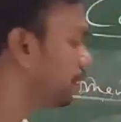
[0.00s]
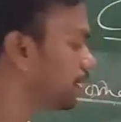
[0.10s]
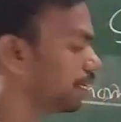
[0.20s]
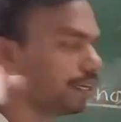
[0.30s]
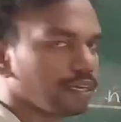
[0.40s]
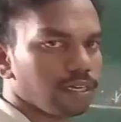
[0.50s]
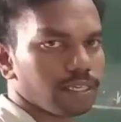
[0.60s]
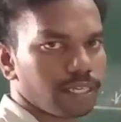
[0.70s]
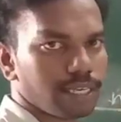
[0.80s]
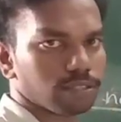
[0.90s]
with the
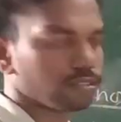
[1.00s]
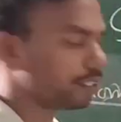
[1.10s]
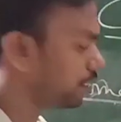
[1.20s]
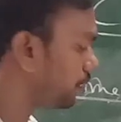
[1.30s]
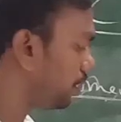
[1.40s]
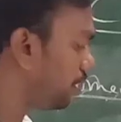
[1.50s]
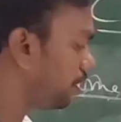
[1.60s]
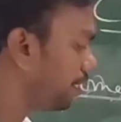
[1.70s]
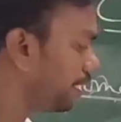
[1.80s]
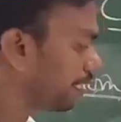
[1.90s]
A. So this
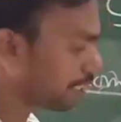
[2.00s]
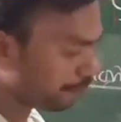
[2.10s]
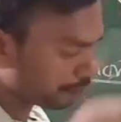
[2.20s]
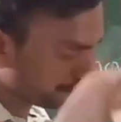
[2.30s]
ligand comes